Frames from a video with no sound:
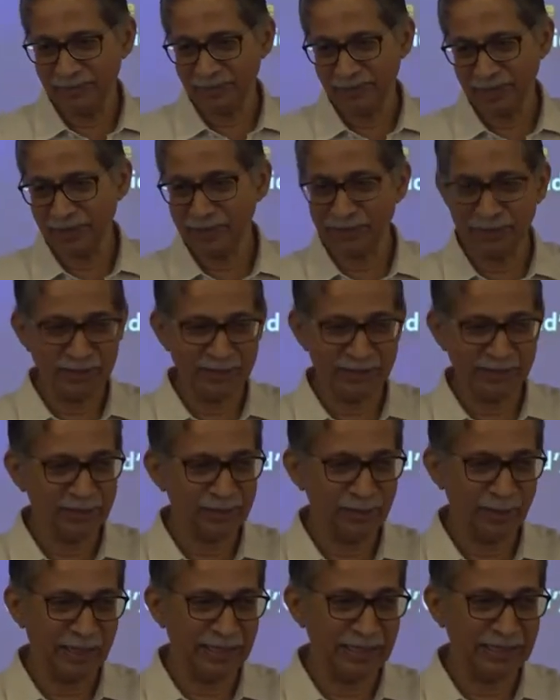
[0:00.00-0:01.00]
plus
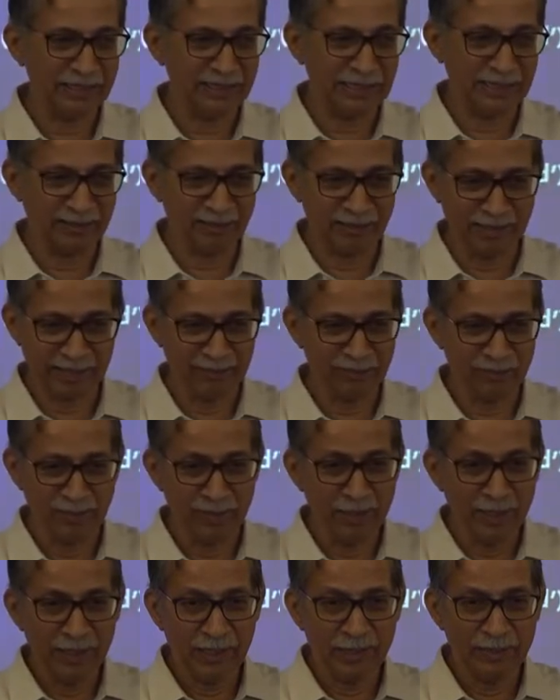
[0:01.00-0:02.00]
rigid, you are resting 3 more.
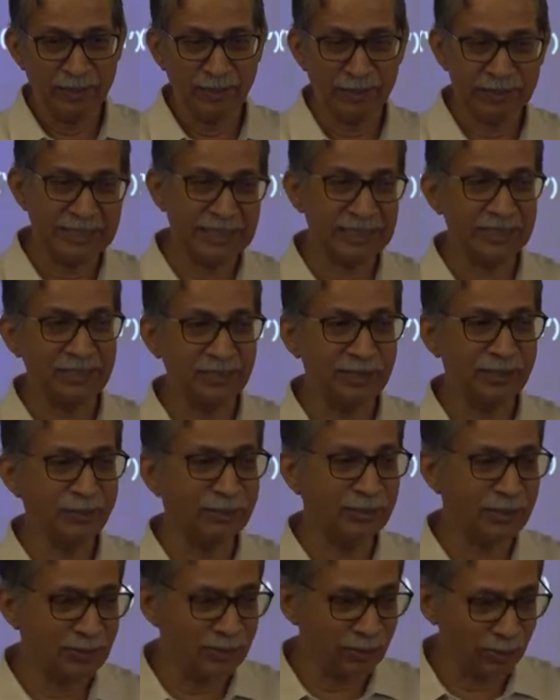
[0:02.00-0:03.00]
So 6
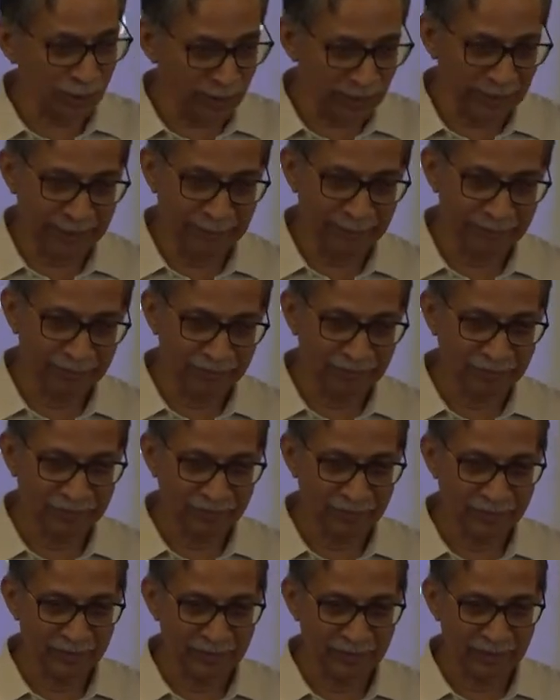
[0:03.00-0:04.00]
reduces to 3,
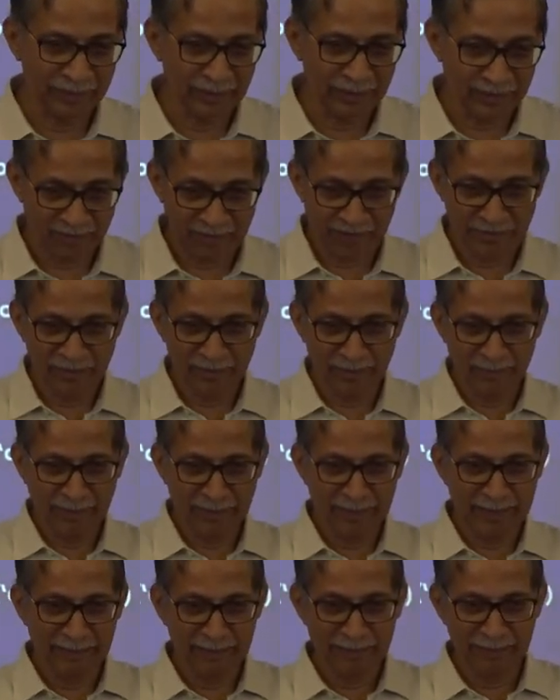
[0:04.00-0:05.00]

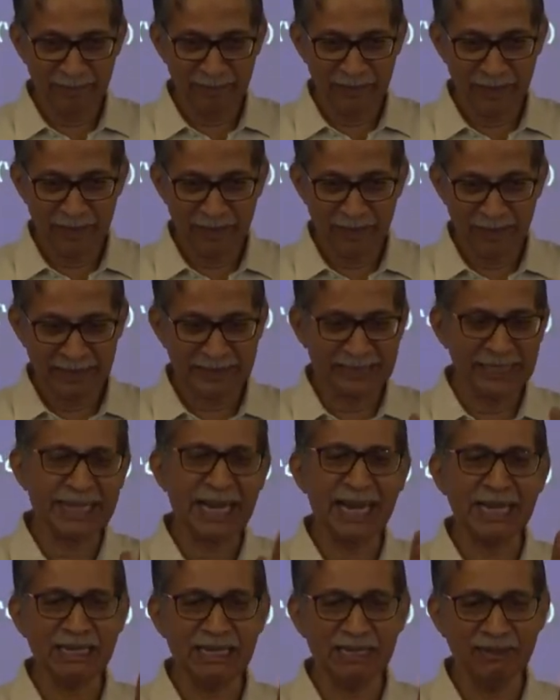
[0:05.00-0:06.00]
probably. That's
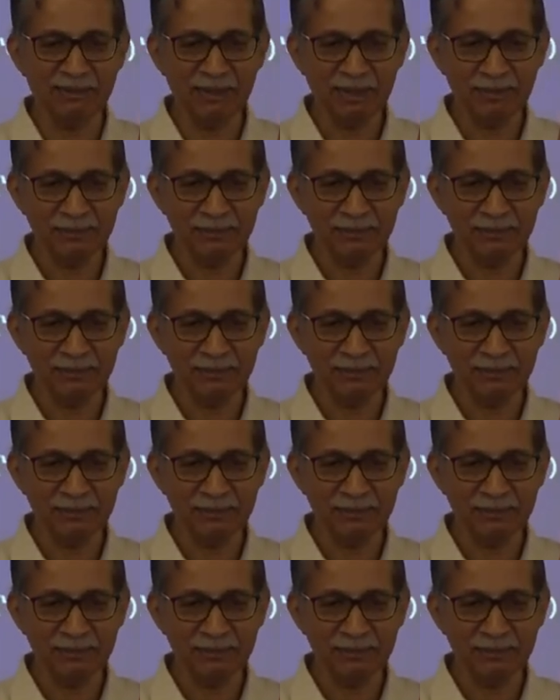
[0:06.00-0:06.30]
it.